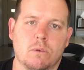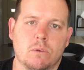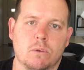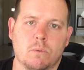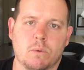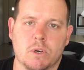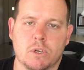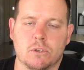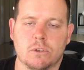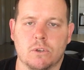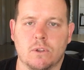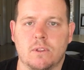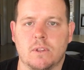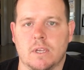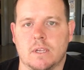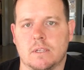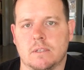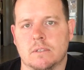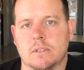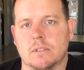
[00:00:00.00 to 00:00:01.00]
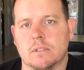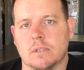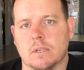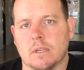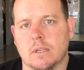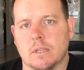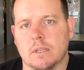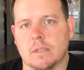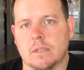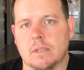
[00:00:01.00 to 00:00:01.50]
you want to do things
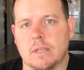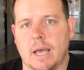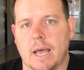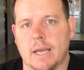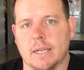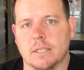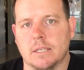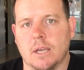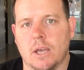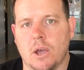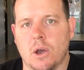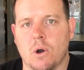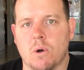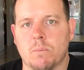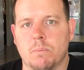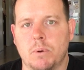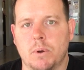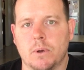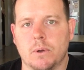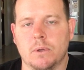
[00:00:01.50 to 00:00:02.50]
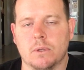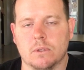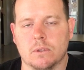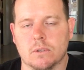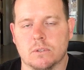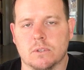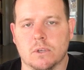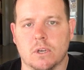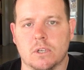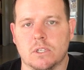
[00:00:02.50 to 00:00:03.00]
that help the
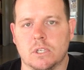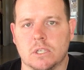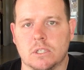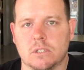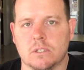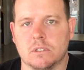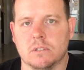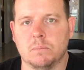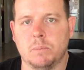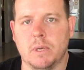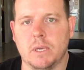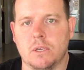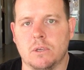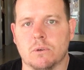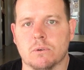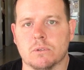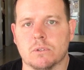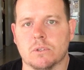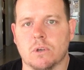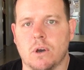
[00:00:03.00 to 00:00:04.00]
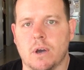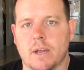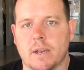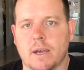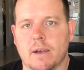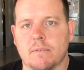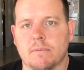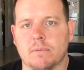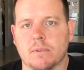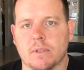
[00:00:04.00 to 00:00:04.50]
search engines pick your site
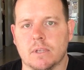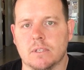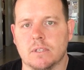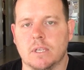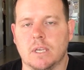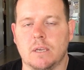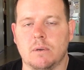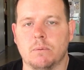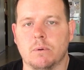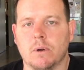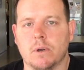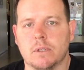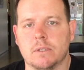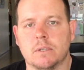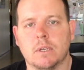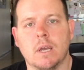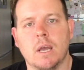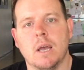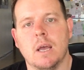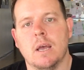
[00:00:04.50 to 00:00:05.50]
up for these keywords.